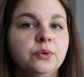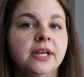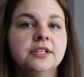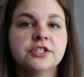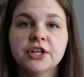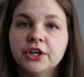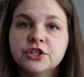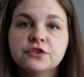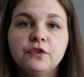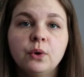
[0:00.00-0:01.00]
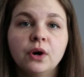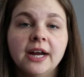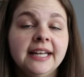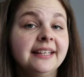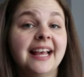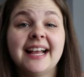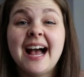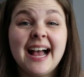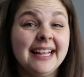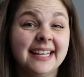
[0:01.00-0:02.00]
you can search for any like
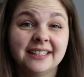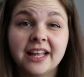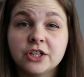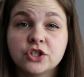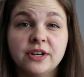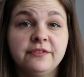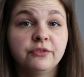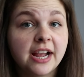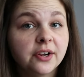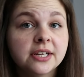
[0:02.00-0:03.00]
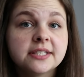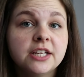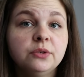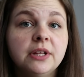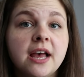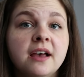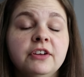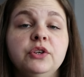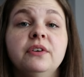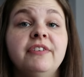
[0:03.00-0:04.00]
high-end luxury fragrance that you
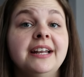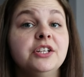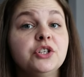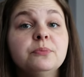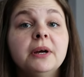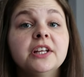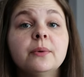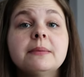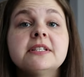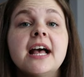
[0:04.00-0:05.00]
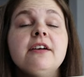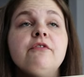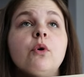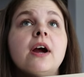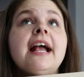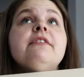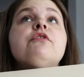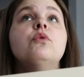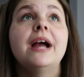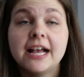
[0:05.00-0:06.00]
love, and you can find a dupe on their website for a
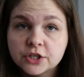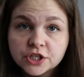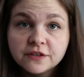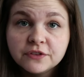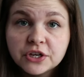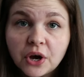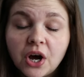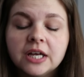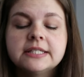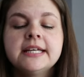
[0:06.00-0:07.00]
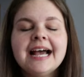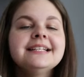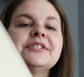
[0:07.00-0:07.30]
fraction of the cost. I